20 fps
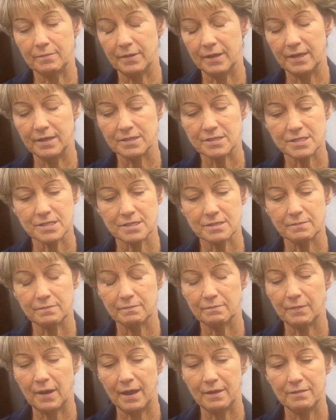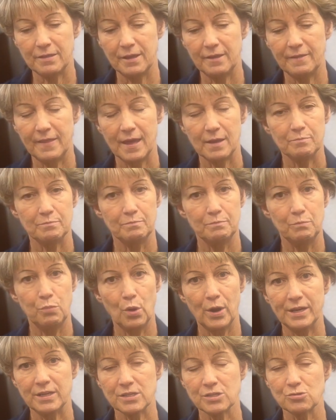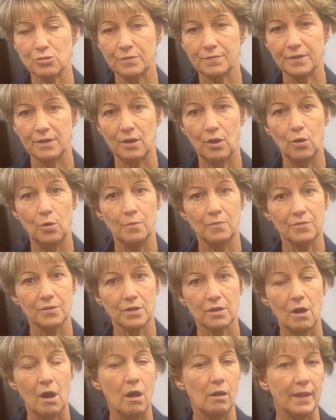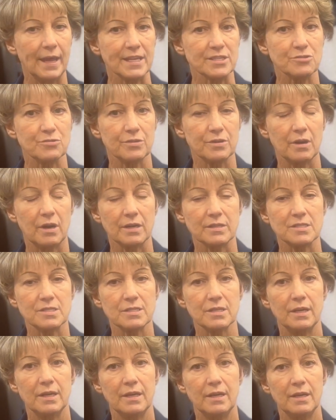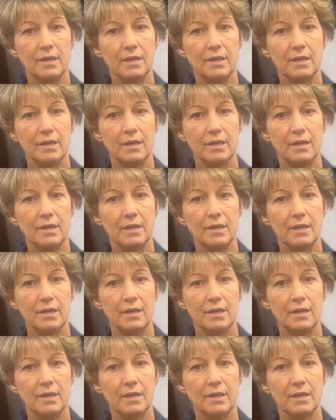it's. I think that point is driven home for all astronauts